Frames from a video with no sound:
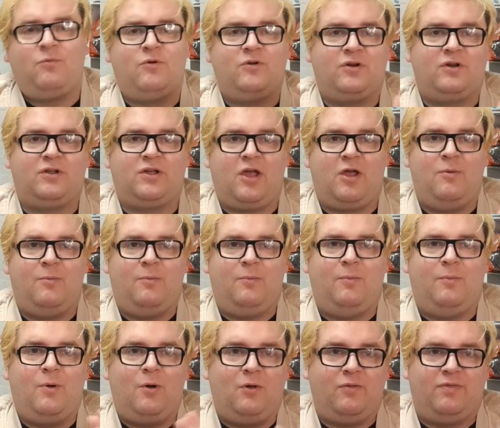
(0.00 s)
I wouldn't
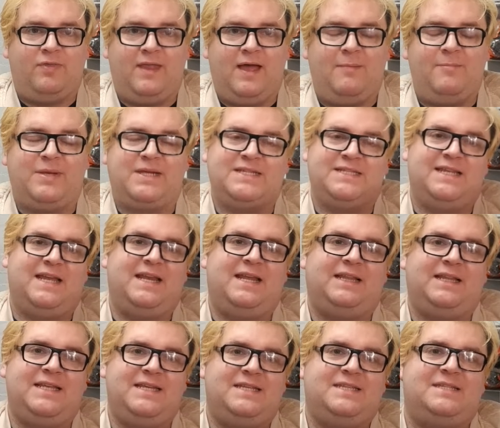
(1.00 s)
go more than that, because
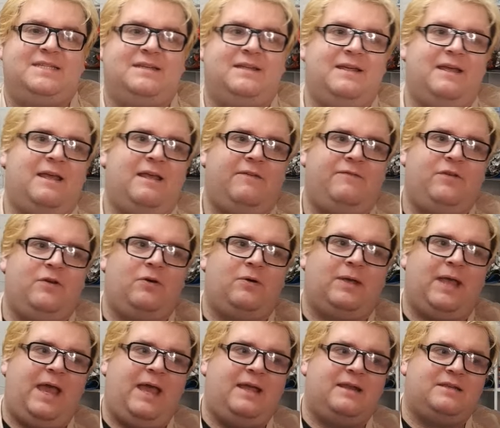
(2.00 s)
then at least
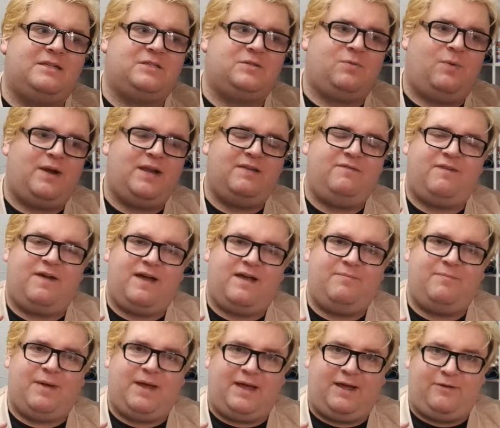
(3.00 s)
if you're getting
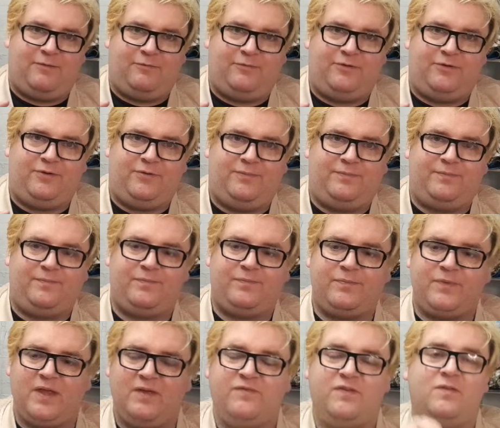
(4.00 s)
£25,
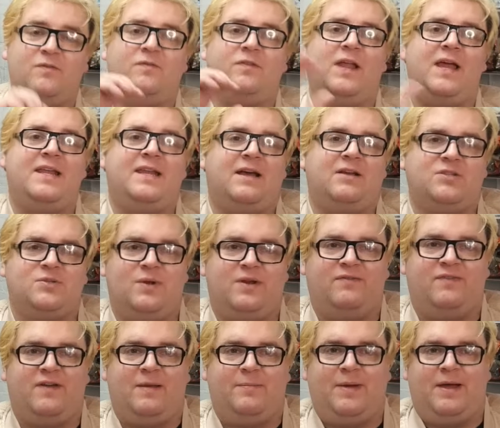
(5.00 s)
if you've laid
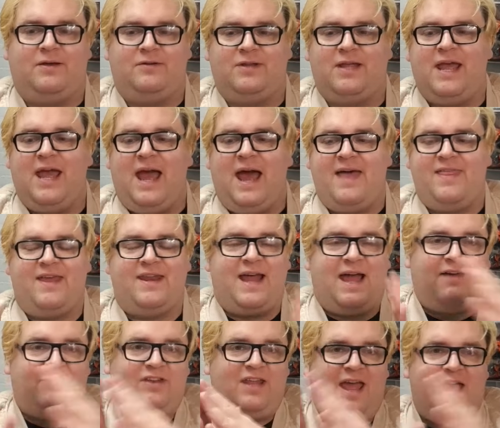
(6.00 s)
out £25
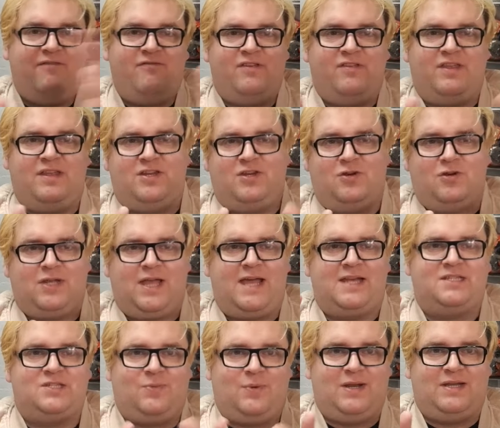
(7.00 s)
and then after everything you're
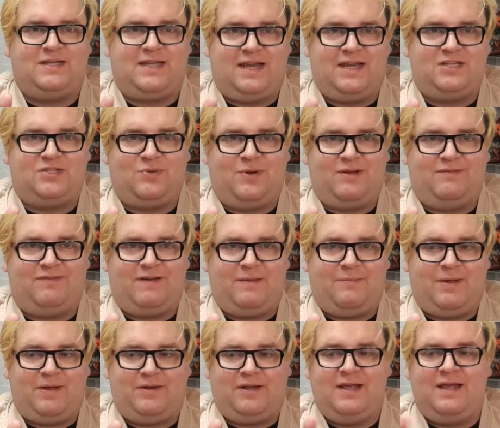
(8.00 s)
getting
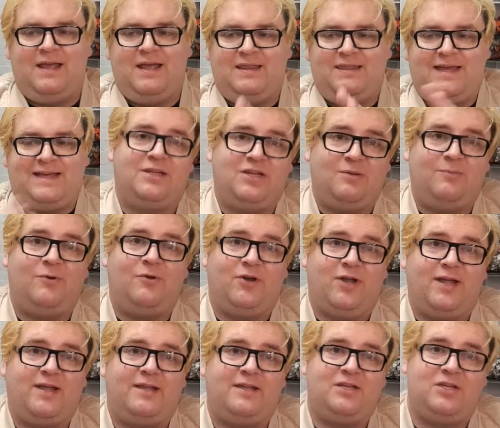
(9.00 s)
£25, doubling your
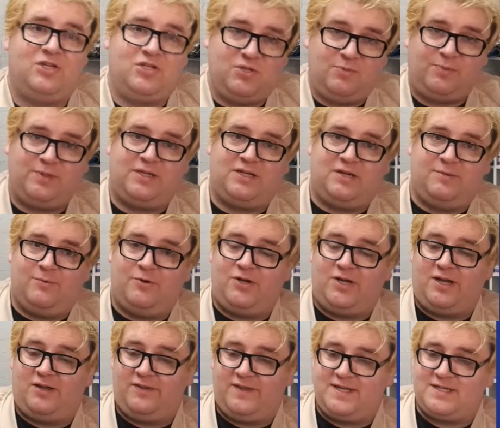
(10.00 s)
money. You're doubling
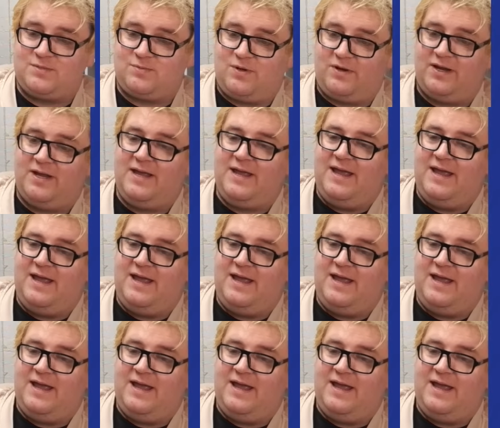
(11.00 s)
your money on this